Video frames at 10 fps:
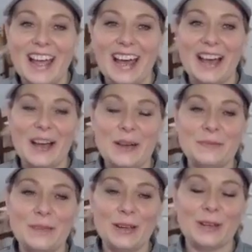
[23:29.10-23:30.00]

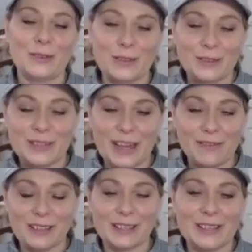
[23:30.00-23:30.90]
You know, so there's
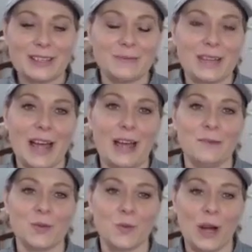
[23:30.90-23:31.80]
definitely some
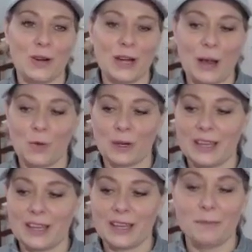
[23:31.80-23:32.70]
times where
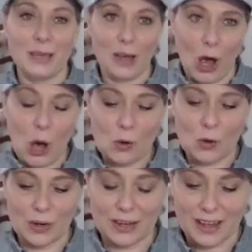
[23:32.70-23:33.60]
networking can be
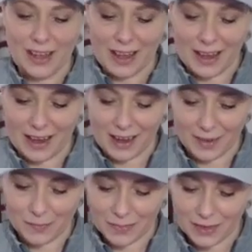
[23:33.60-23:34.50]
awkward.
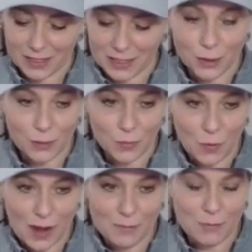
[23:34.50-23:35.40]
Let's do
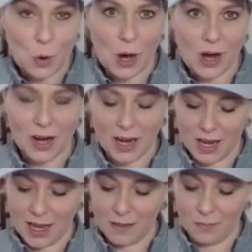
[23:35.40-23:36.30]
one more
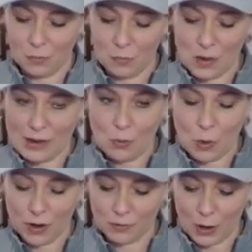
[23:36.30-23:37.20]

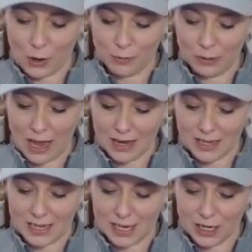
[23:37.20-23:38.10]
roadblock
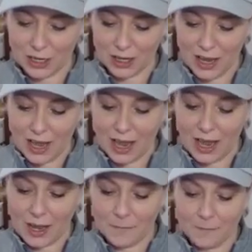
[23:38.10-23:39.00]
here.
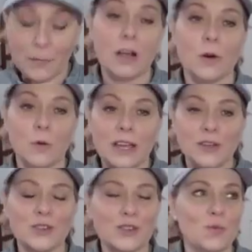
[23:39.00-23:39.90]
Oh,
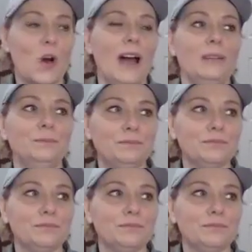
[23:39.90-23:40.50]
here's one.